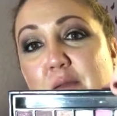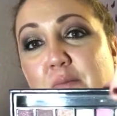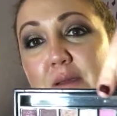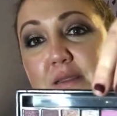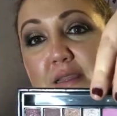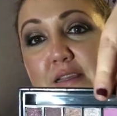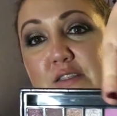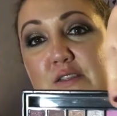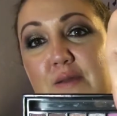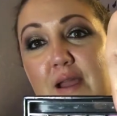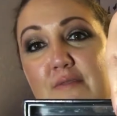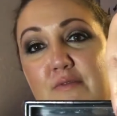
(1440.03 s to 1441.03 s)
But these
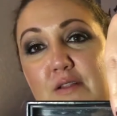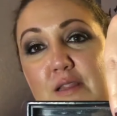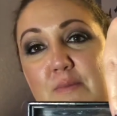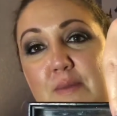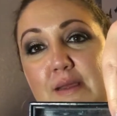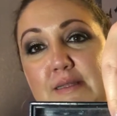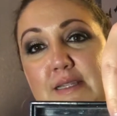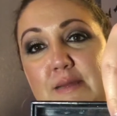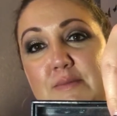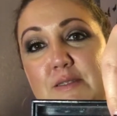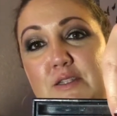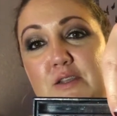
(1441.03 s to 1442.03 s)
2 have really big
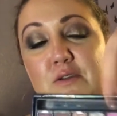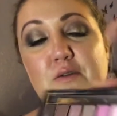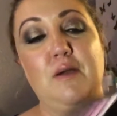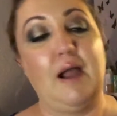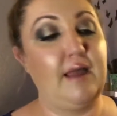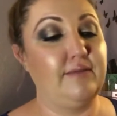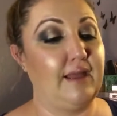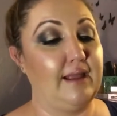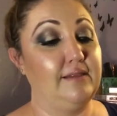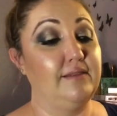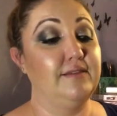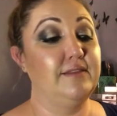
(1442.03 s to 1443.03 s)
dips too. I
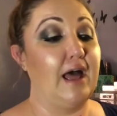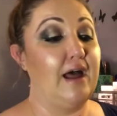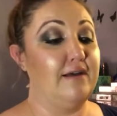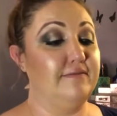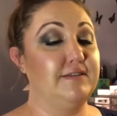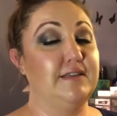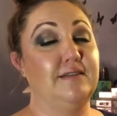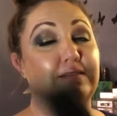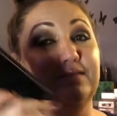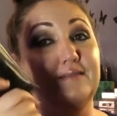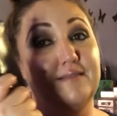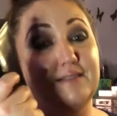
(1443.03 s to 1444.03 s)
loved
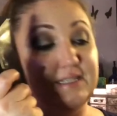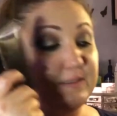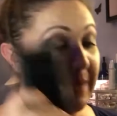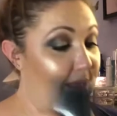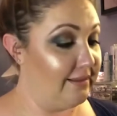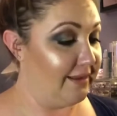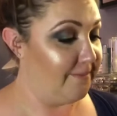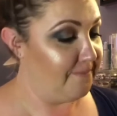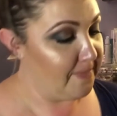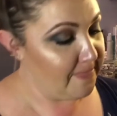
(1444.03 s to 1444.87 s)
this palette.